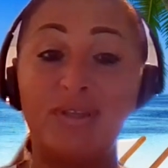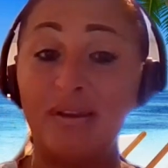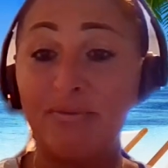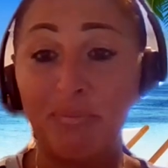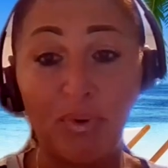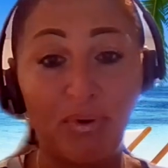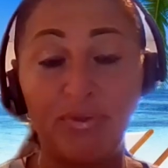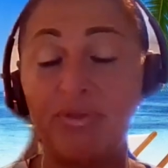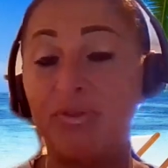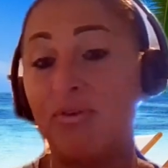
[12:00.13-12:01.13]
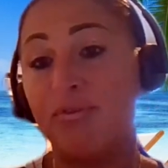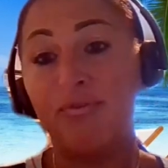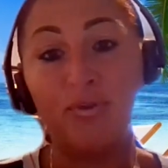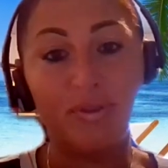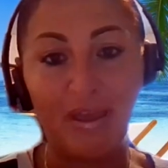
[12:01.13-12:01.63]
date of birth, your
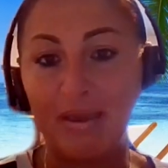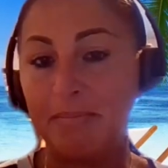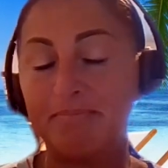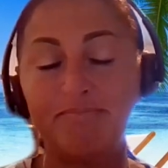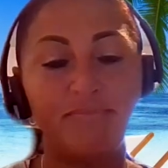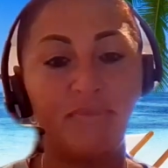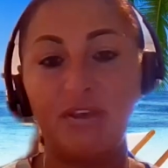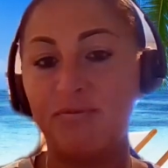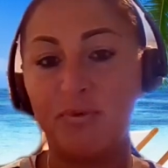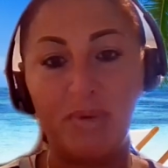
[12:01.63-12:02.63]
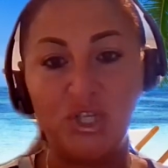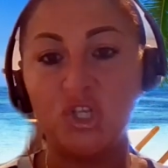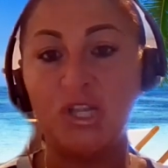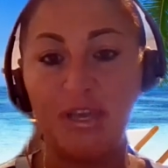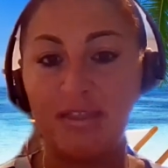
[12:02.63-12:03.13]
full name,
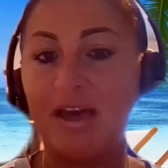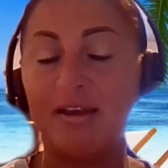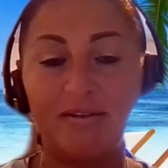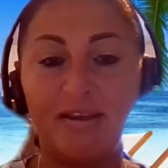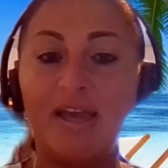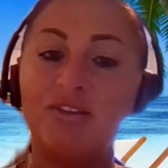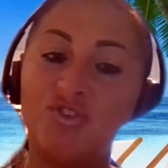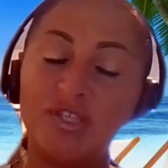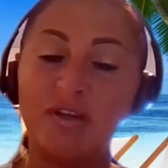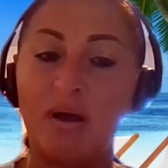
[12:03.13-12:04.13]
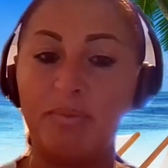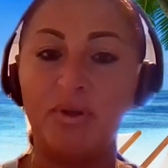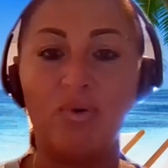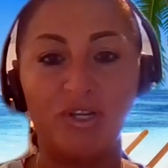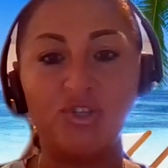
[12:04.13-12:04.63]
information like that, and just a couple
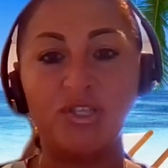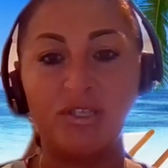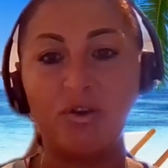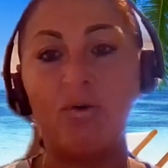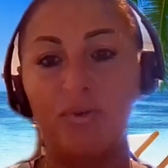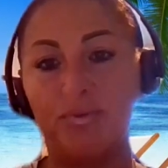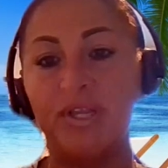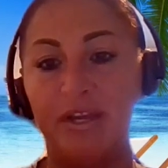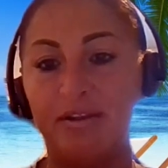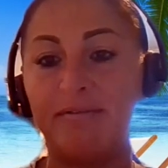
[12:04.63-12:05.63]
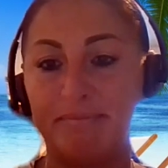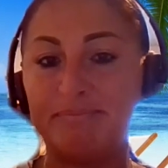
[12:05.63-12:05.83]
of questions COVID related.